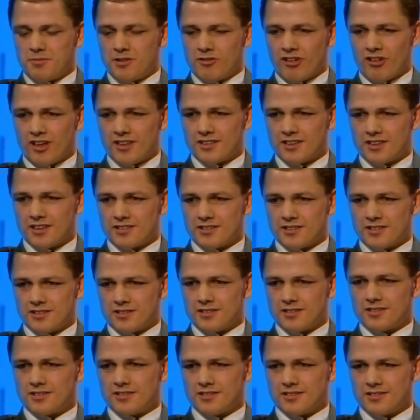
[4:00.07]
right hand
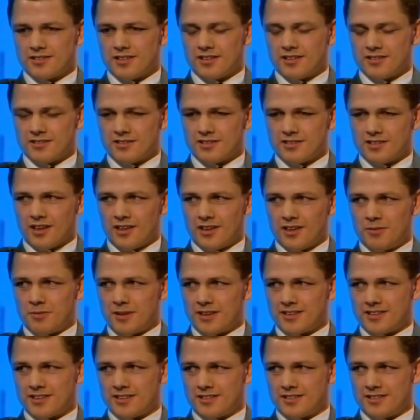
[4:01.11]
is slightly
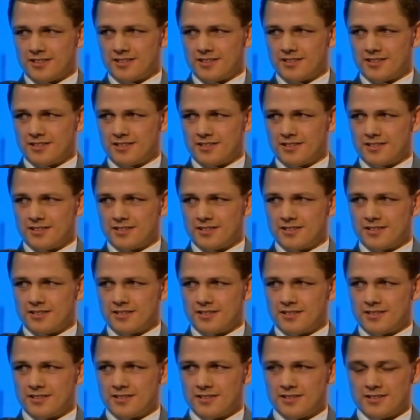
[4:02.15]
better. Yeah,
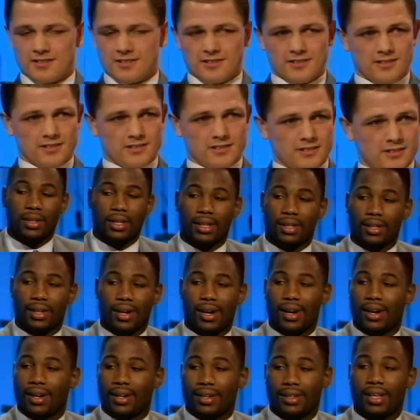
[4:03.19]
Lennox, you're more right
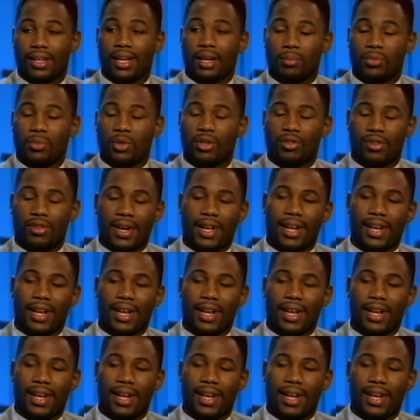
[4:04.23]
hand. Yeah, more right